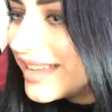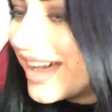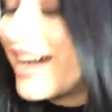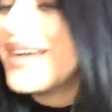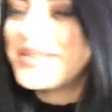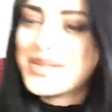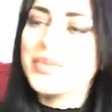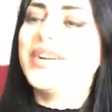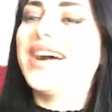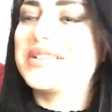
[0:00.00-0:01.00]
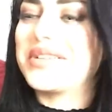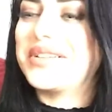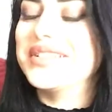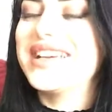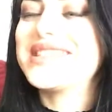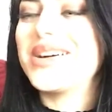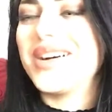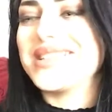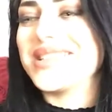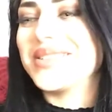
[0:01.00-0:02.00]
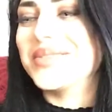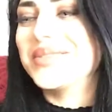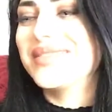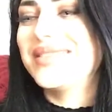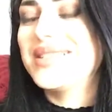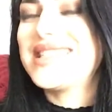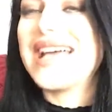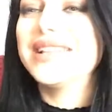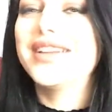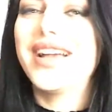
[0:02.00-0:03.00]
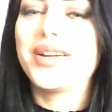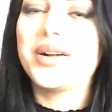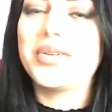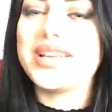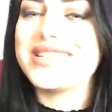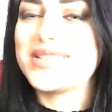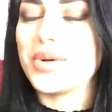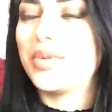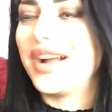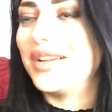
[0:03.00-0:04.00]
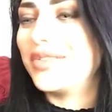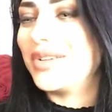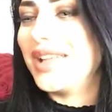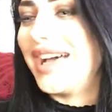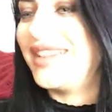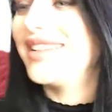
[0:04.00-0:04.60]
Oh, I'm so proud of you. That's awesome. Sal and I are always so proud of you, lad.